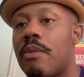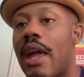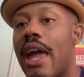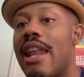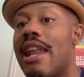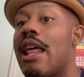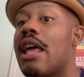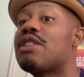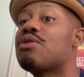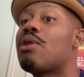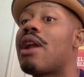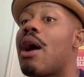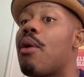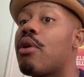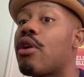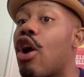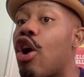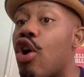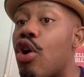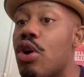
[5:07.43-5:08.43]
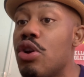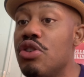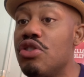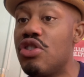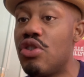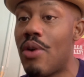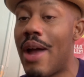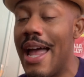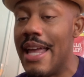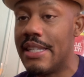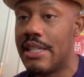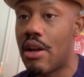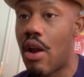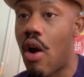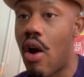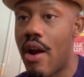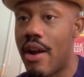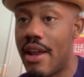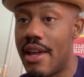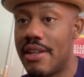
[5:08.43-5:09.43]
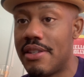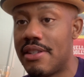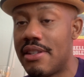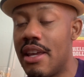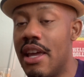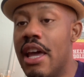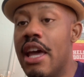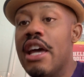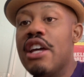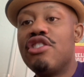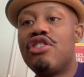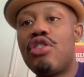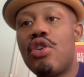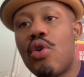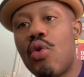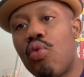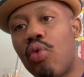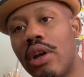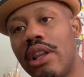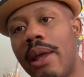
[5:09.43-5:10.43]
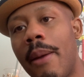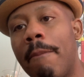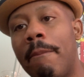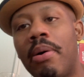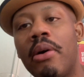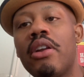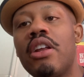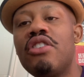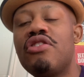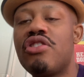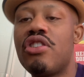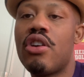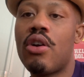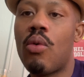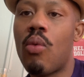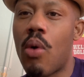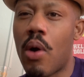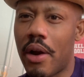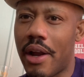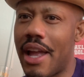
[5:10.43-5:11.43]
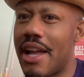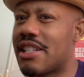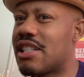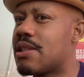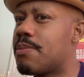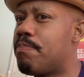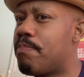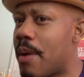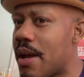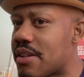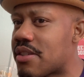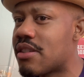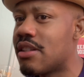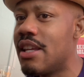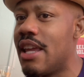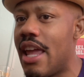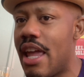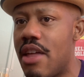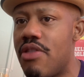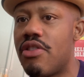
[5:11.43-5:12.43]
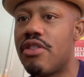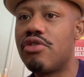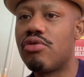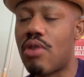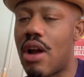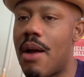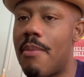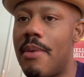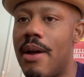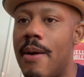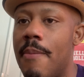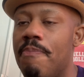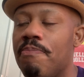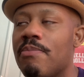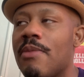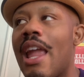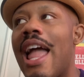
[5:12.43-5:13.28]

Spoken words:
And that's what I would urge you as an artist to really put into your work, especially in the drama.